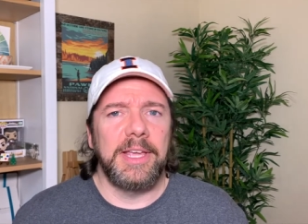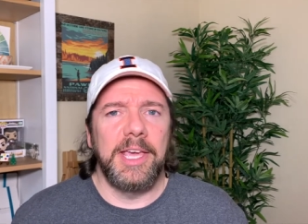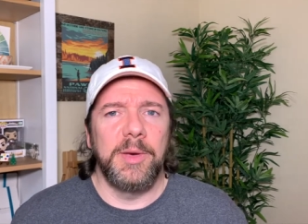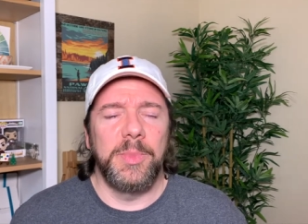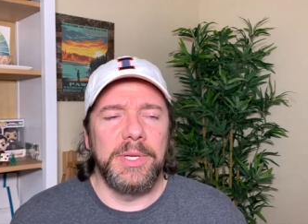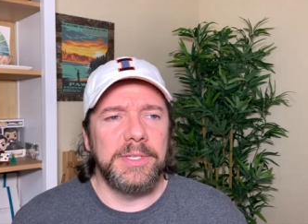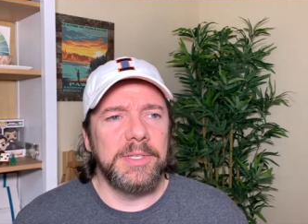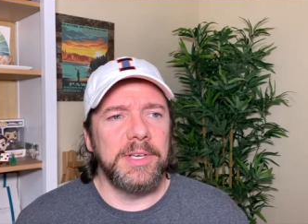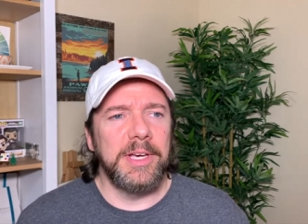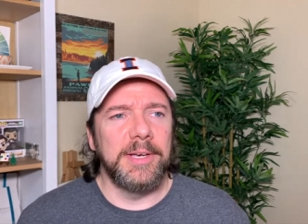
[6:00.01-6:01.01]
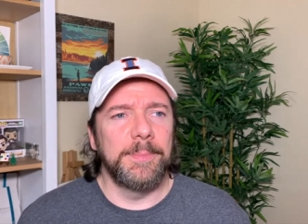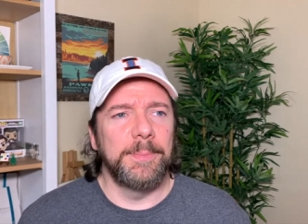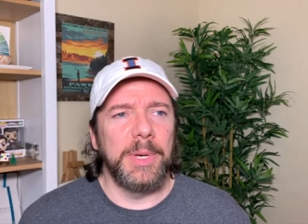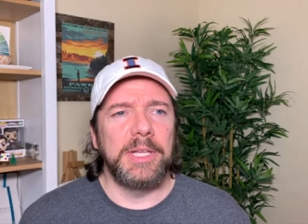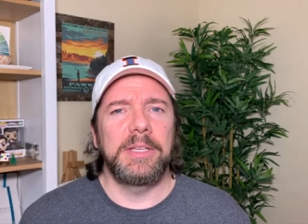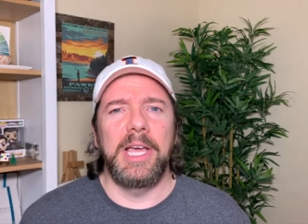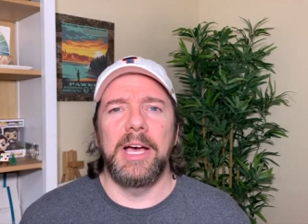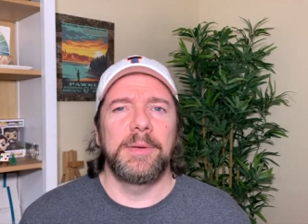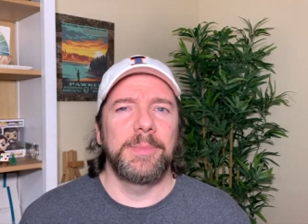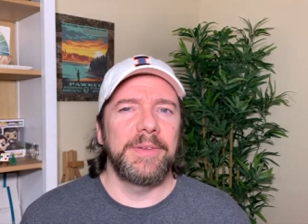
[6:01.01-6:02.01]
a campus. But
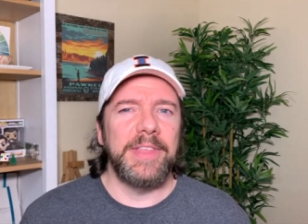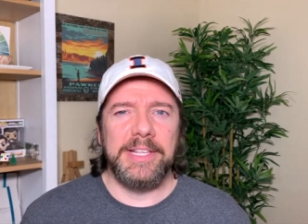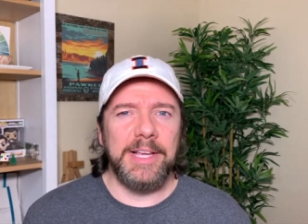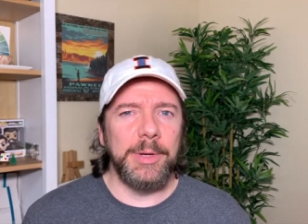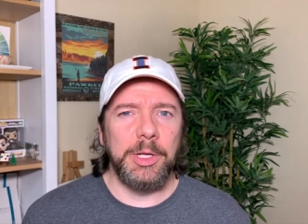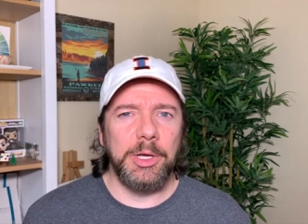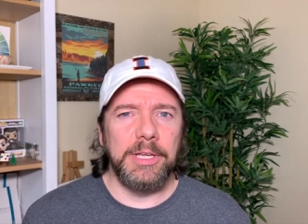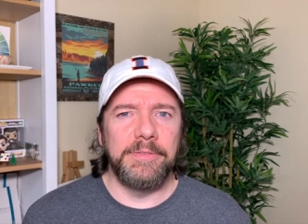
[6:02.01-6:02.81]
yeah, but if that's not what you're looking